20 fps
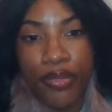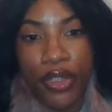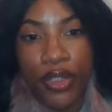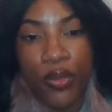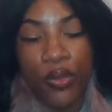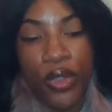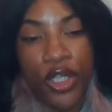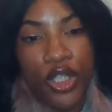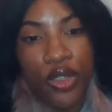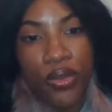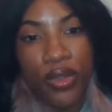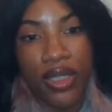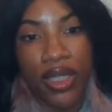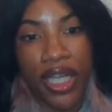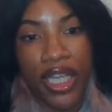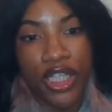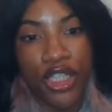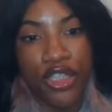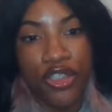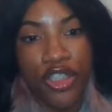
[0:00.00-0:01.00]
which
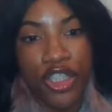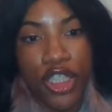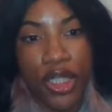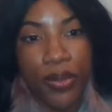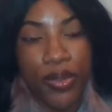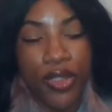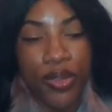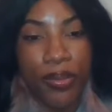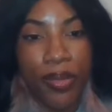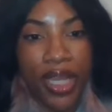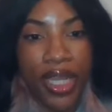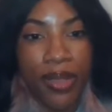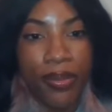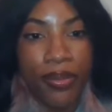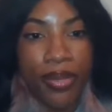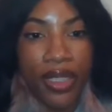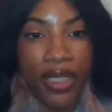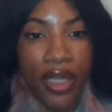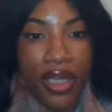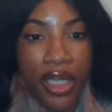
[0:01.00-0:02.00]
relationships
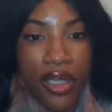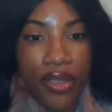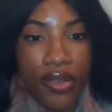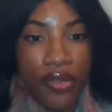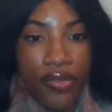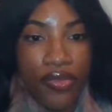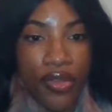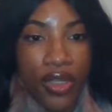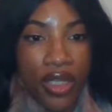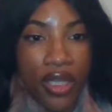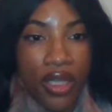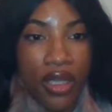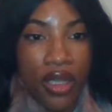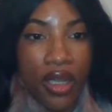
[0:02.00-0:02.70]
may be of